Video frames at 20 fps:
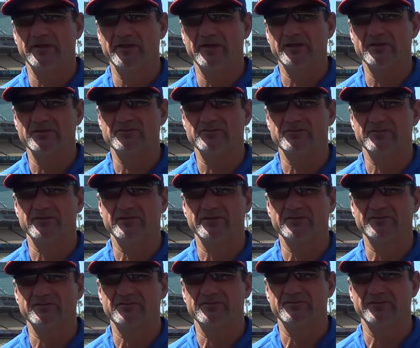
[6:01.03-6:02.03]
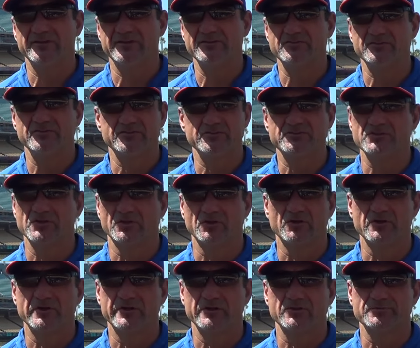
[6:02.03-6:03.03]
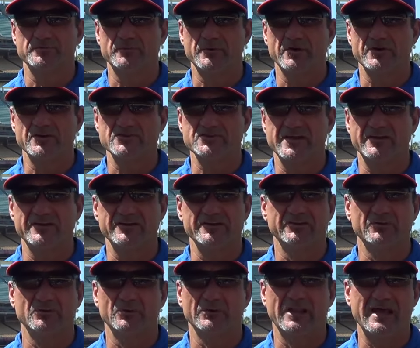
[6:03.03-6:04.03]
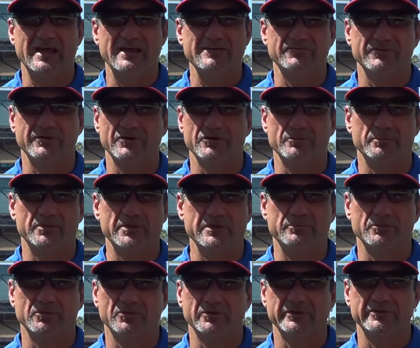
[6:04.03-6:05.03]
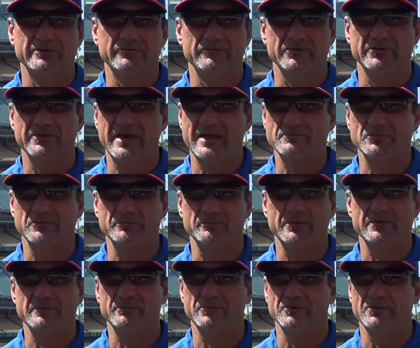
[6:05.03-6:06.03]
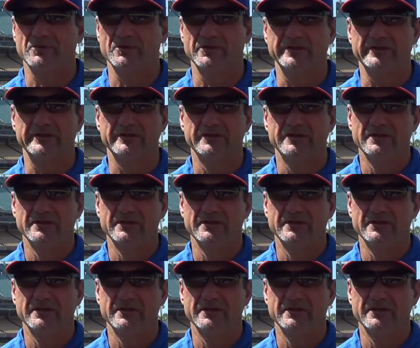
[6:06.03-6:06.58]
it's just a learning experience how to deal with life and other people and different types of people and